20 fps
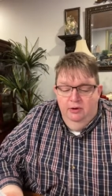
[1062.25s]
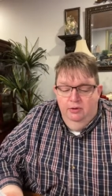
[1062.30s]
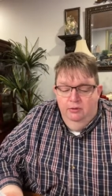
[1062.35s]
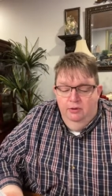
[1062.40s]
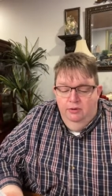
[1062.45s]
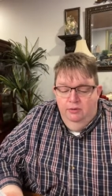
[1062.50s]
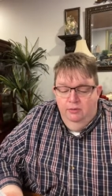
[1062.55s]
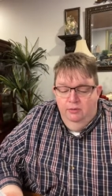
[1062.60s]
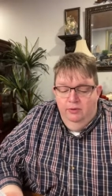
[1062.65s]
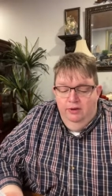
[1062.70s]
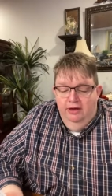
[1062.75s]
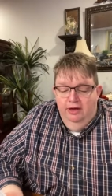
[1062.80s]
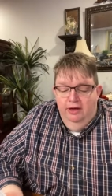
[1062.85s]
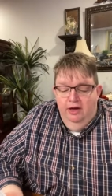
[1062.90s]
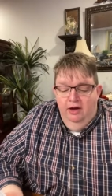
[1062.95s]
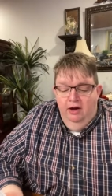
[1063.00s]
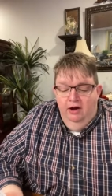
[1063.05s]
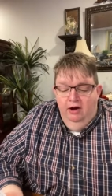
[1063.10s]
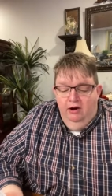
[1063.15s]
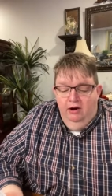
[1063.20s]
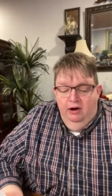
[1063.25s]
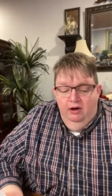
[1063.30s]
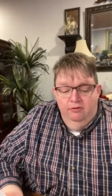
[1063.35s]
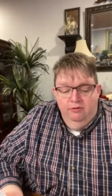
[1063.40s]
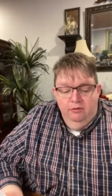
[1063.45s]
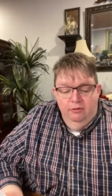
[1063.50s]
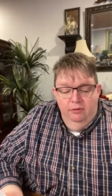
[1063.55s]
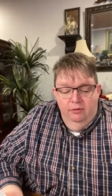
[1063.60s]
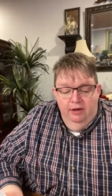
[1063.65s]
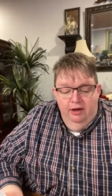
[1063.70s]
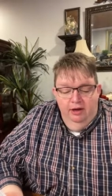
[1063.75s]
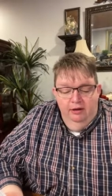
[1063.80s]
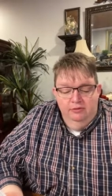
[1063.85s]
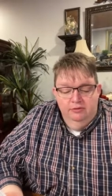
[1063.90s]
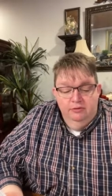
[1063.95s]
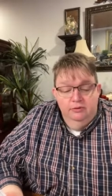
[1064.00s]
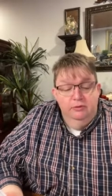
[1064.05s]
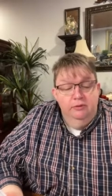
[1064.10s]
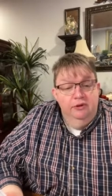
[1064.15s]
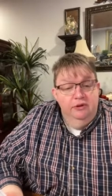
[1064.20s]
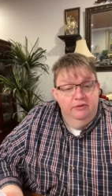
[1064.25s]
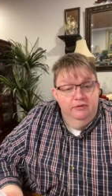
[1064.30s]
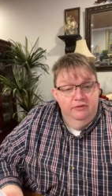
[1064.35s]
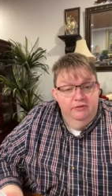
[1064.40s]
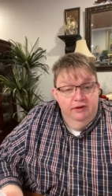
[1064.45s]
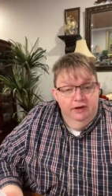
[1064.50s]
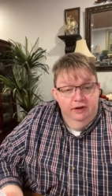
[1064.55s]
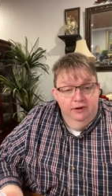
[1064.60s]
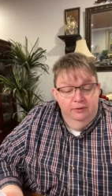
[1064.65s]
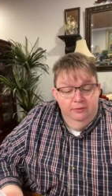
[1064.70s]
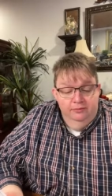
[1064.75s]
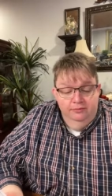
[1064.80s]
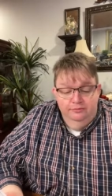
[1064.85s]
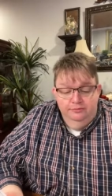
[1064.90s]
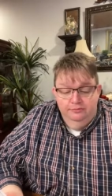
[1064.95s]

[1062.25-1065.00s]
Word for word: when we are overwhelmed with fear.